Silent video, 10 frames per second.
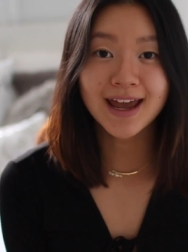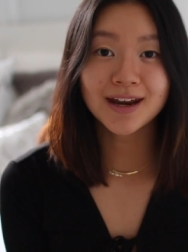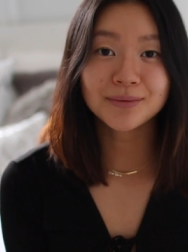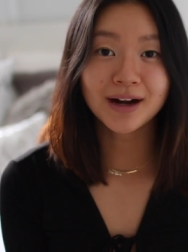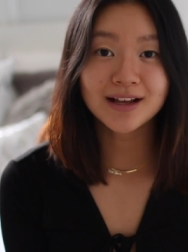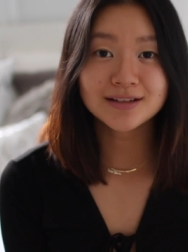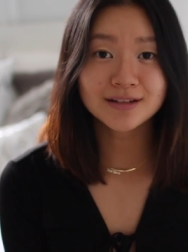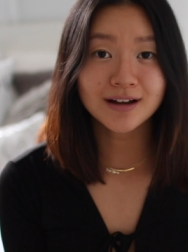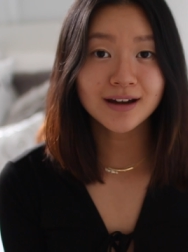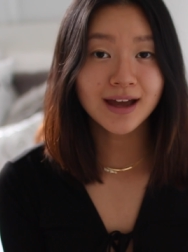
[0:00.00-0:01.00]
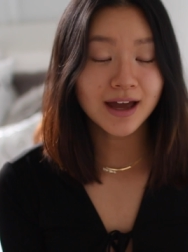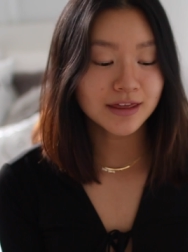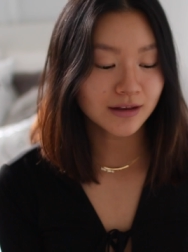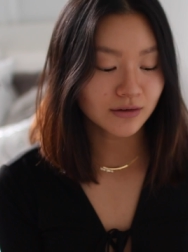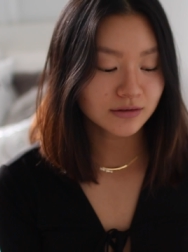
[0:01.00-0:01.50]
and when I saw it
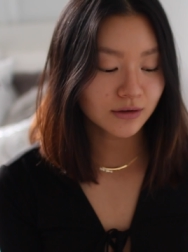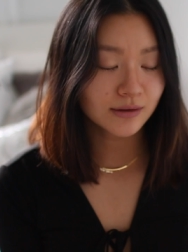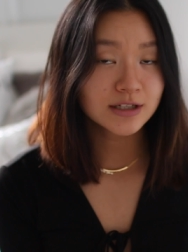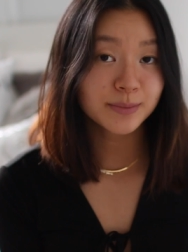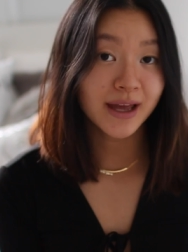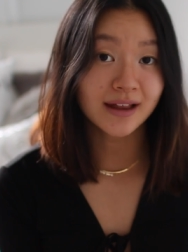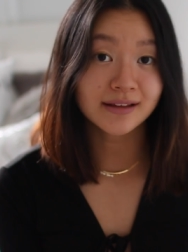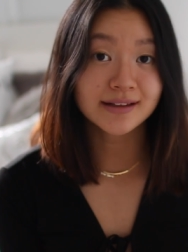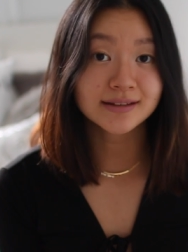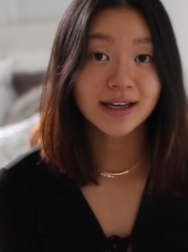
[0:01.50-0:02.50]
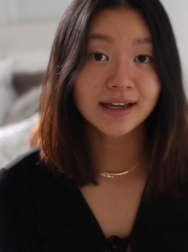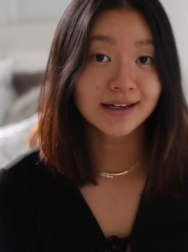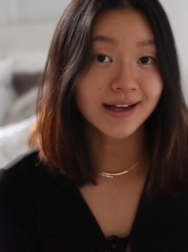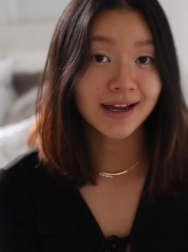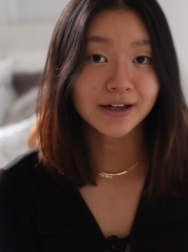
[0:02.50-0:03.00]
I thought it was going to be at least
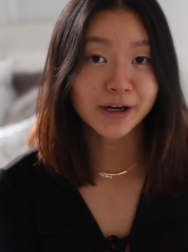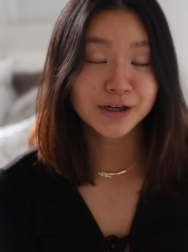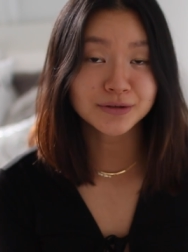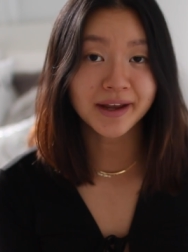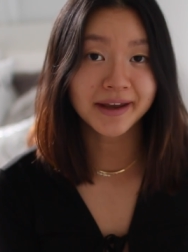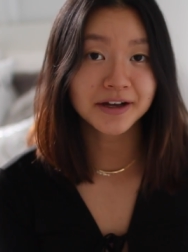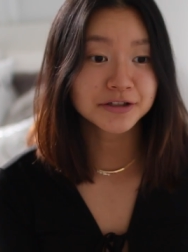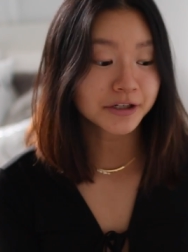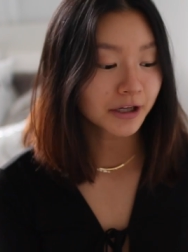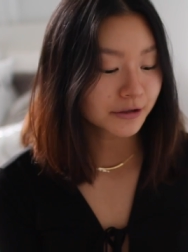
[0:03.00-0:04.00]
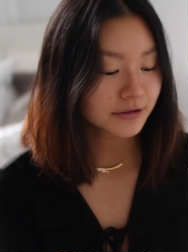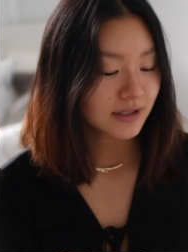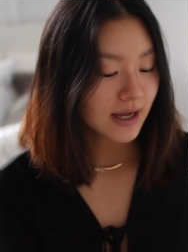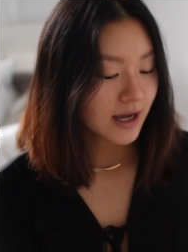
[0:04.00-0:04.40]
like nine hundred, eight hundred dollars,